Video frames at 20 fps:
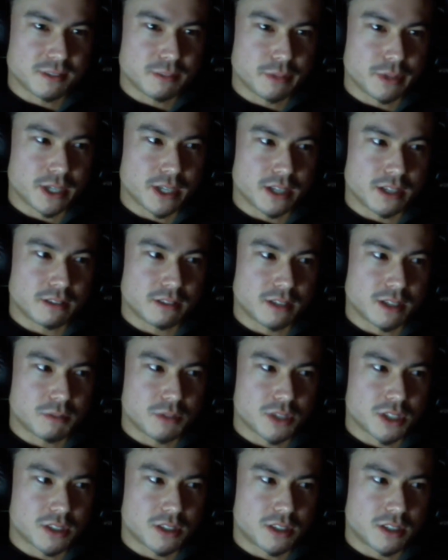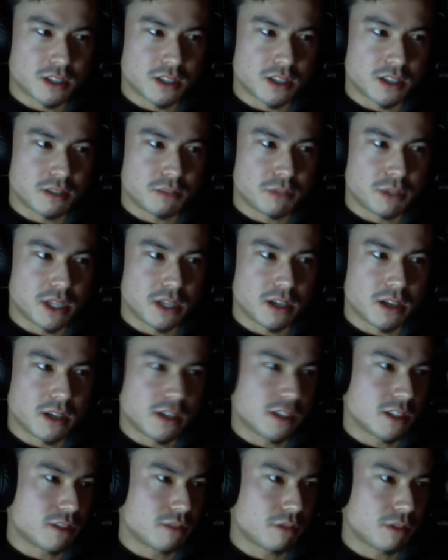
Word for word: but I'm just uh, being honest